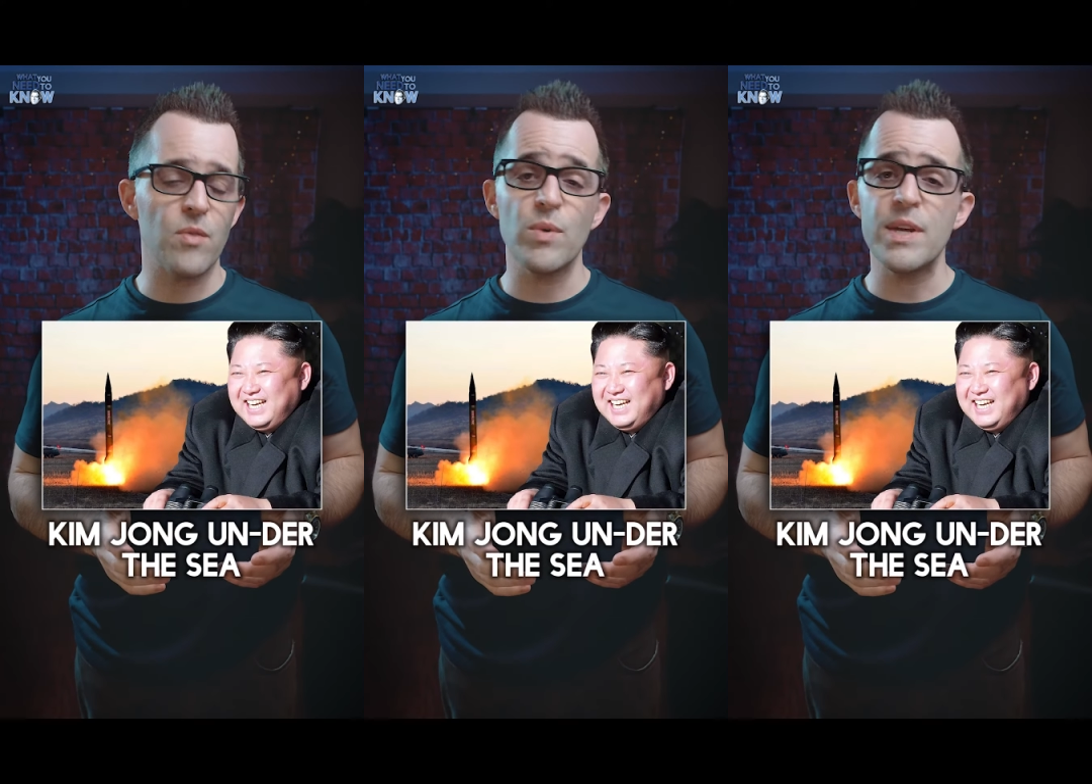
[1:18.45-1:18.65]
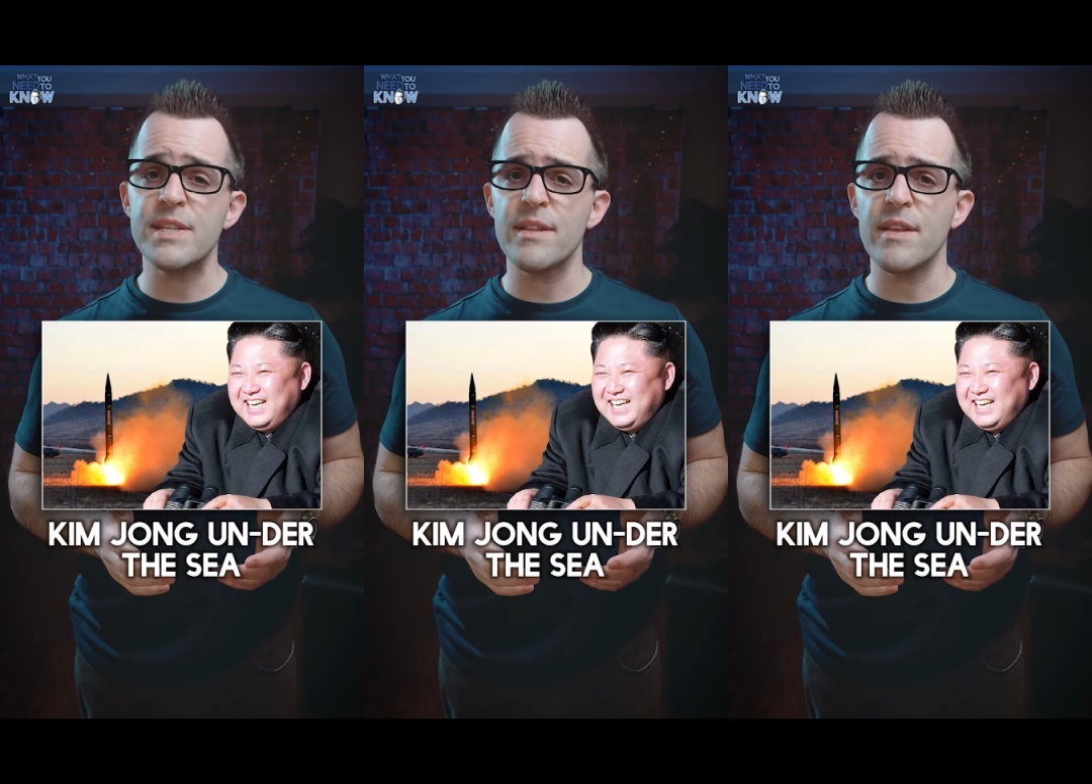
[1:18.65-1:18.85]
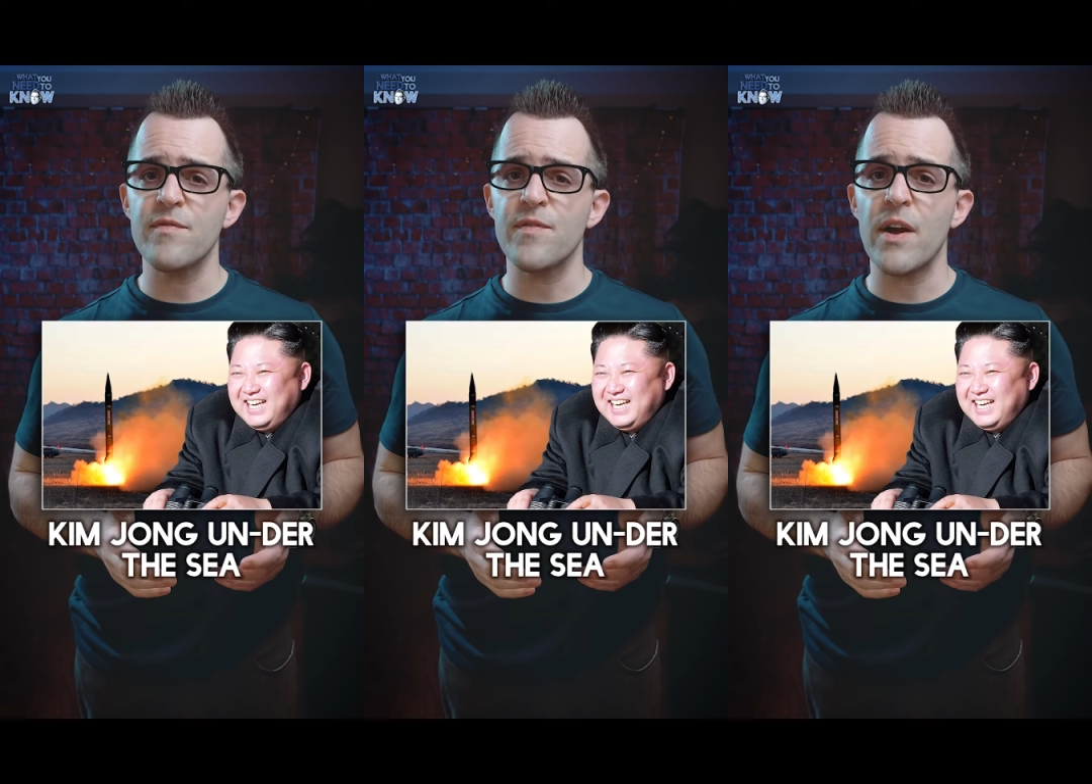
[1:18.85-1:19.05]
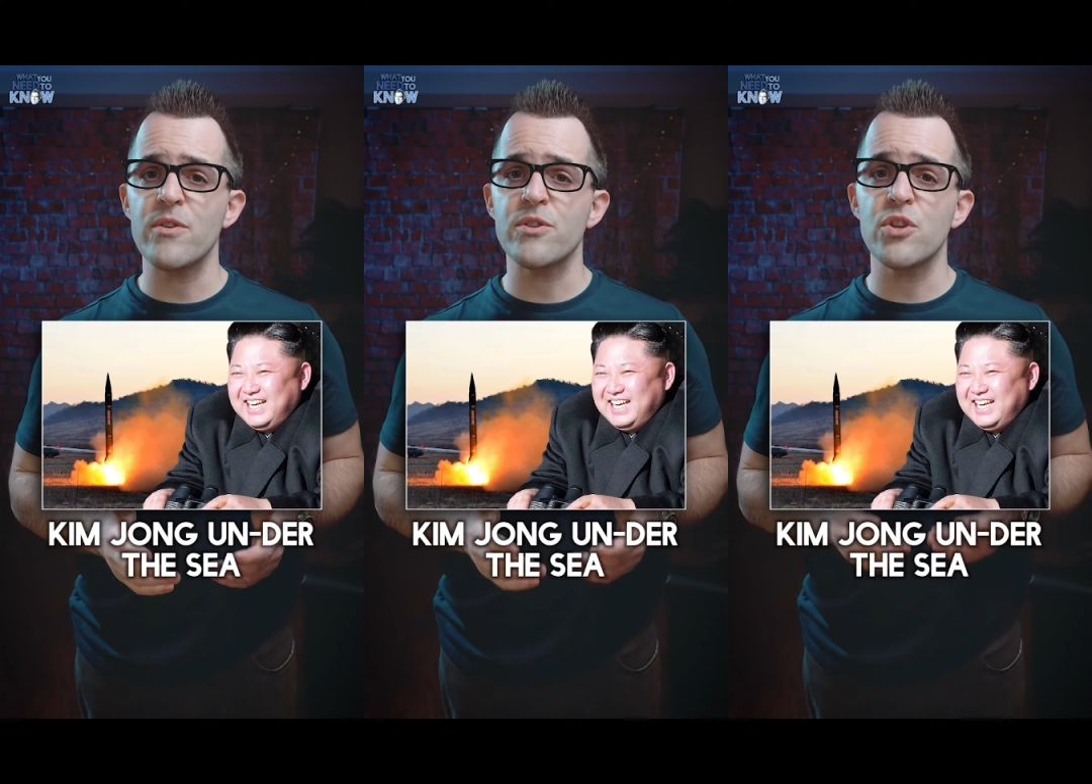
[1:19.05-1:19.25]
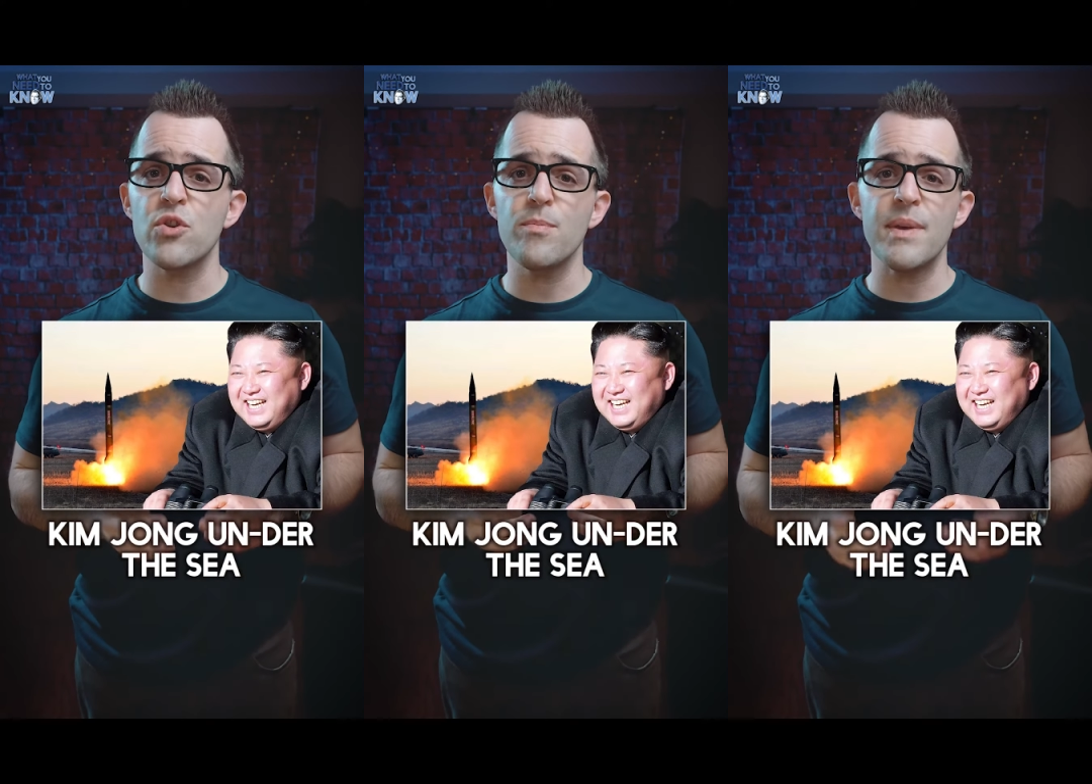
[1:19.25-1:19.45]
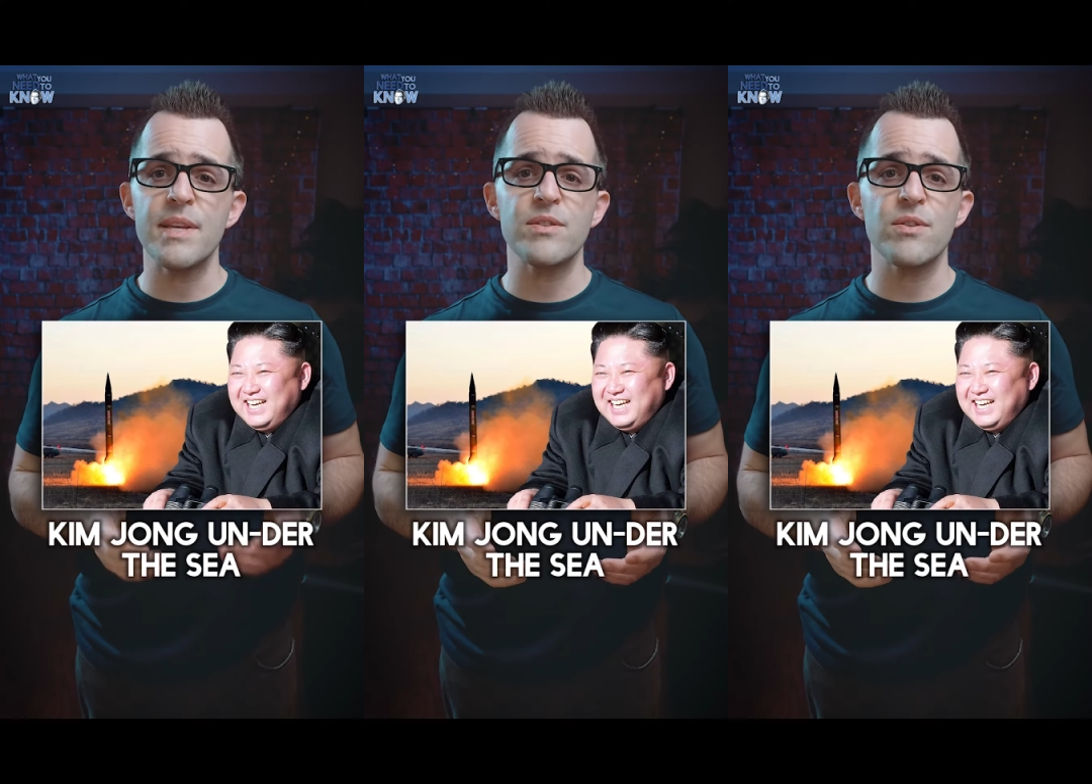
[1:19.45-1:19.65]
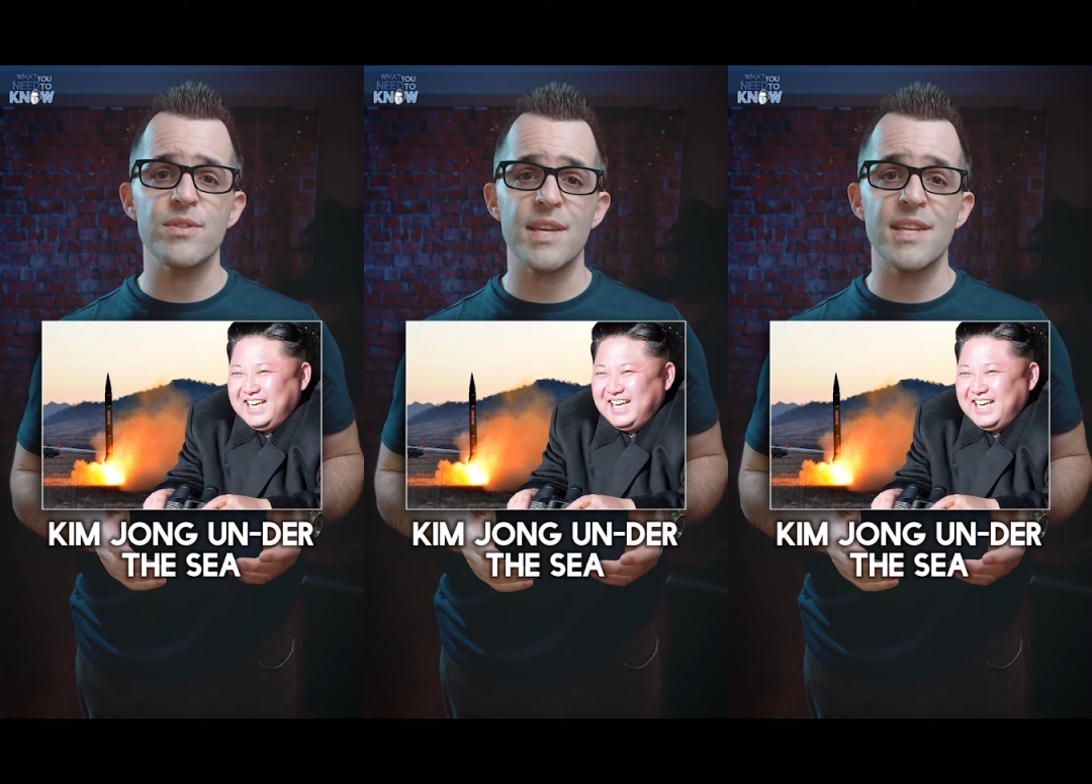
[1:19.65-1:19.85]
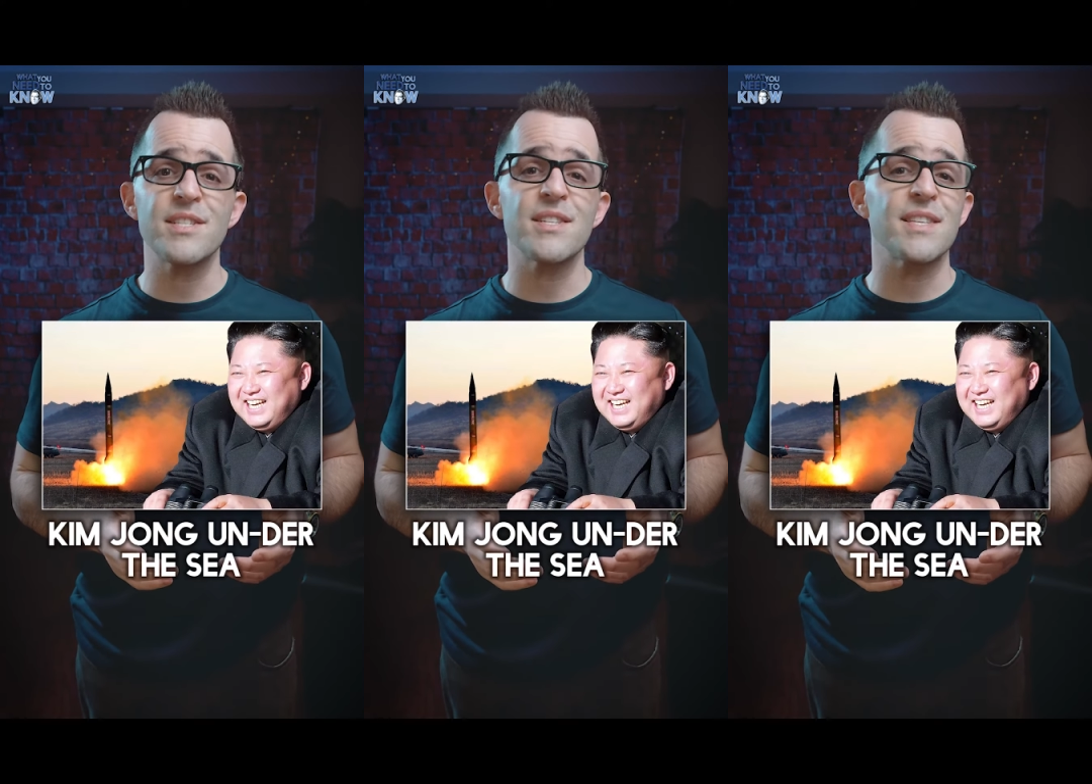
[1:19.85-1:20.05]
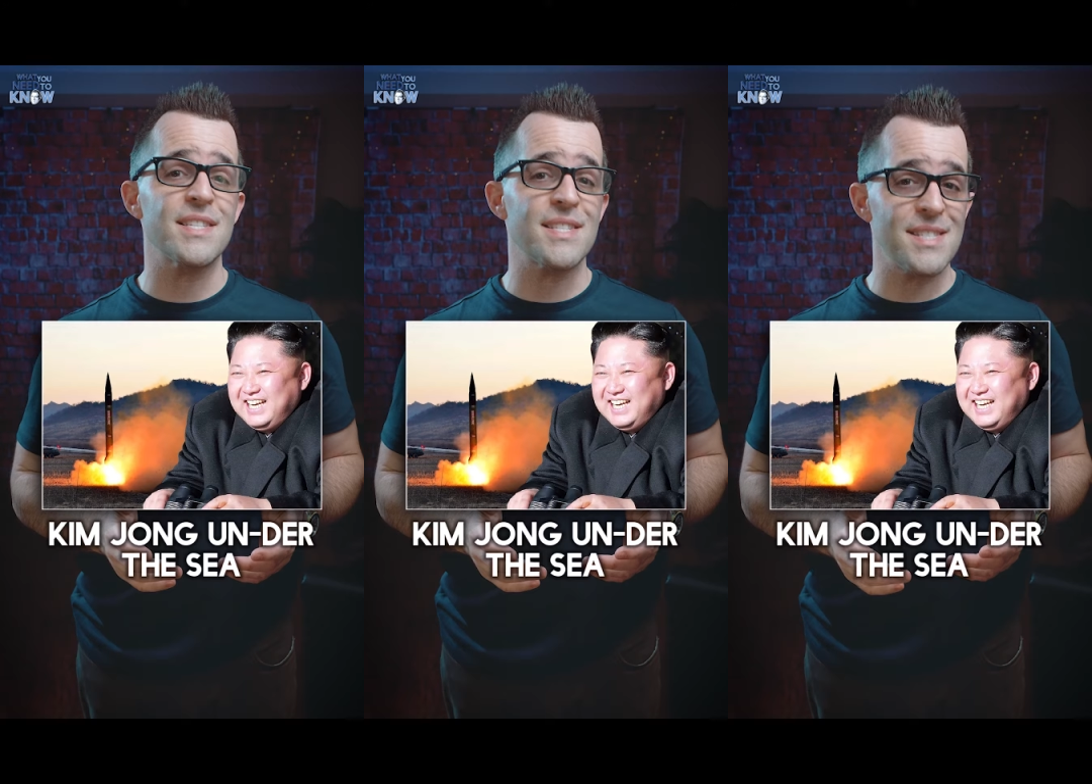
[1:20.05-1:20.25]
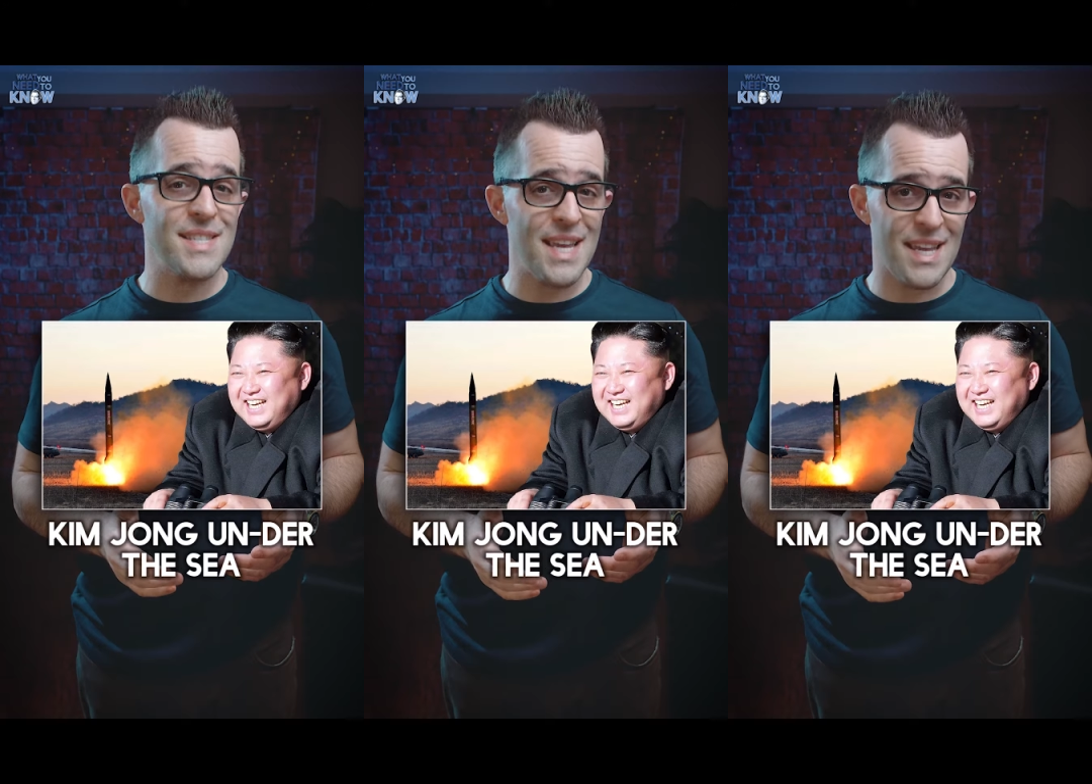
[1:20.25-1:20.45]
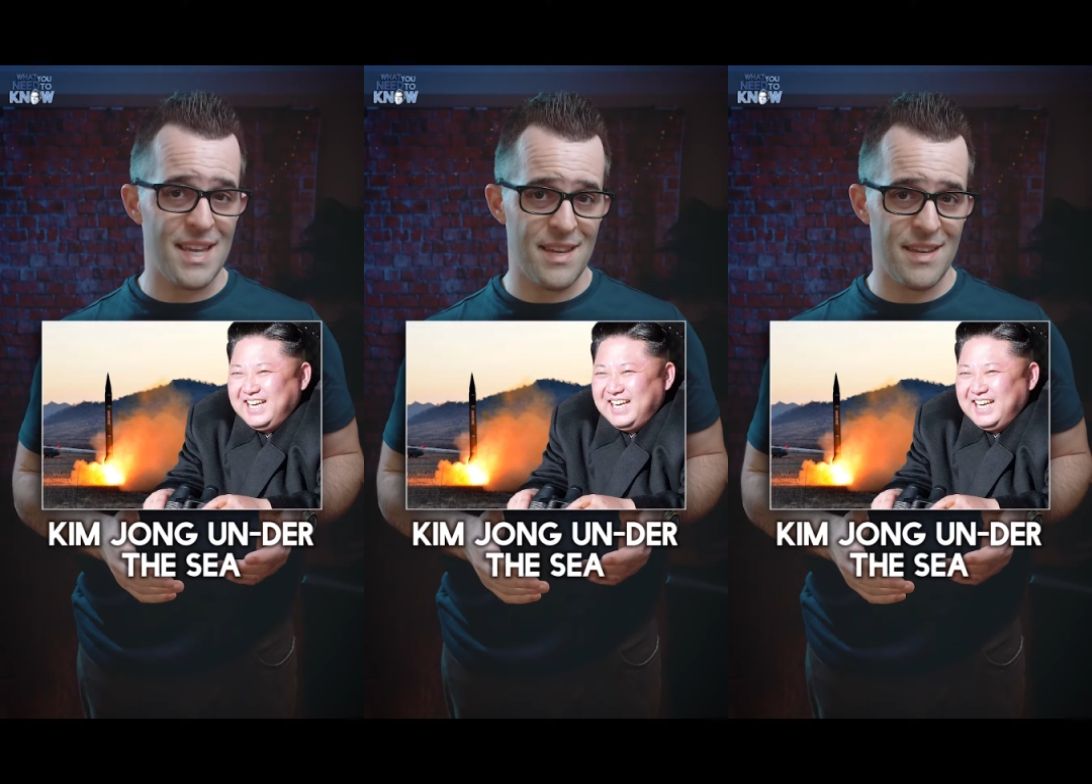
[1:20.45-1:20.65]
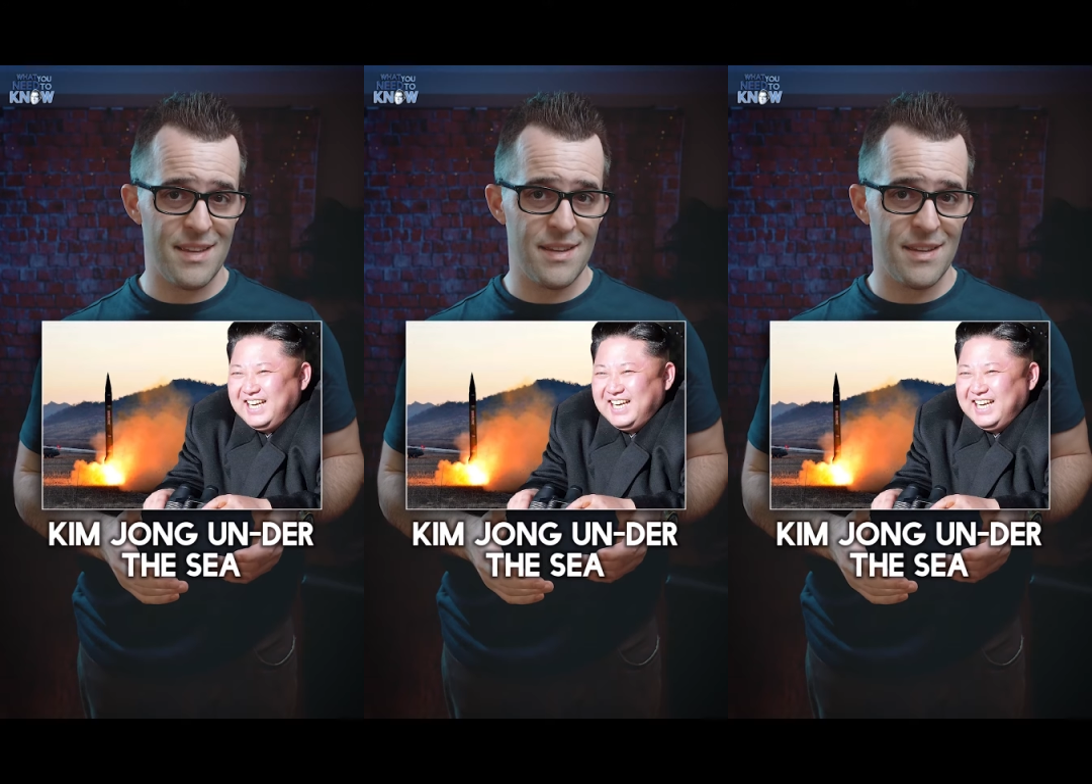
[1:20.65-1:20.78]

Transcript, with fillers: and recently fired two missiles into the sea.